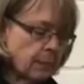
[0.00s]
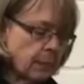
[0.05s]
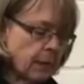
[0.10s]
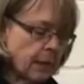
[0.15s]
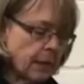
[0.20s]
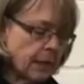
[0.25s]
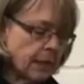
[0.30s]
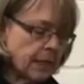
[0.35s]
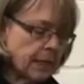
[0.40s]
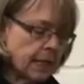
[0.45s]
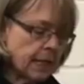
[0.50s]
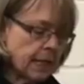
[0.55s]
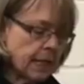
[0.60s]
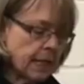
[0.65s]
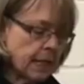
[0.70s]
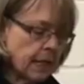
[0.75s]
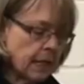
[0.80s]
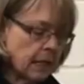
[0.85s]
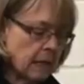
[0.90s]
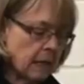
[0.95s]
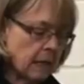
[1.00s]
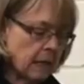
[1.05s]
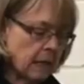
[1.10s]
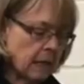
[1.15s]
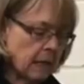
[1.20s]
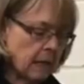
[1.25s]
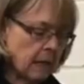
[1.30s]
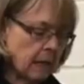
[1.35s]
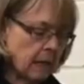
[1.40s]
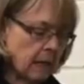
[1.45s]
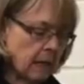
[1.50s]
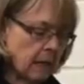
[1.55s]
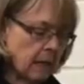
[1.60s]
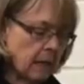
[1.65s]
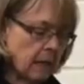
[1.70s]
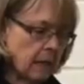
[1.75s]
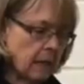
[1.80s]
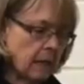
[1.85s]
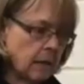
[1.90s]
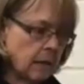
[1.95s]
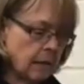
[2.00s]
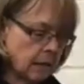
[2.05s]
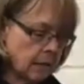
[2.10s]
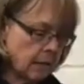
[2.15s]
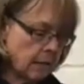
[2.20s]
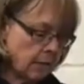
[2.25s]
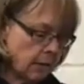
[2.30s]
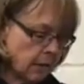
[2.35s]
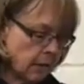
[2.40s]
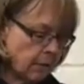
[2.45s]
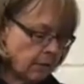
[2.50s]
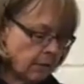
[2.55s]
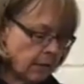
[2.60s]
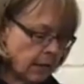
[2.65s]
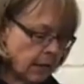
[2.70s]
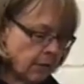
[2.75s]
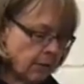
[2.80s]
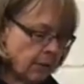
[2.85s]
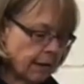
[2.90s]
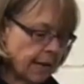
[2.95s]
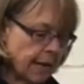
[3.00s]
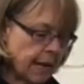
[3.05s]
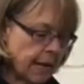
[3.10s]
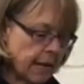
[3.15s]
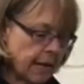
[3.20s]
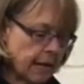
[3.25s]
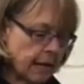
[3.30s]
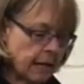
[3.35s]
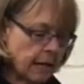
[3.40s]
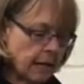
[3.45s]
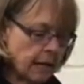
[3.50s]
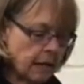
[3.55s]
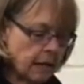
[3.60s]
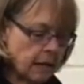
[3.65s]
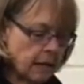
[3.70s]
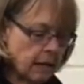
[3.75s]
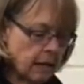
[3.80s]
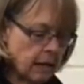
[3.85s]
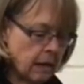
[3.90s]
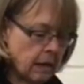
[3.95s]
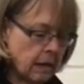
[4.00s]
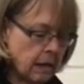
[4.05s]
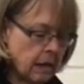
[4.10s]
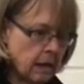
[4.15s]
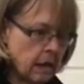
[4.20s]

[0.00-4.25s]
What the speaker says: just binding some of the greenery in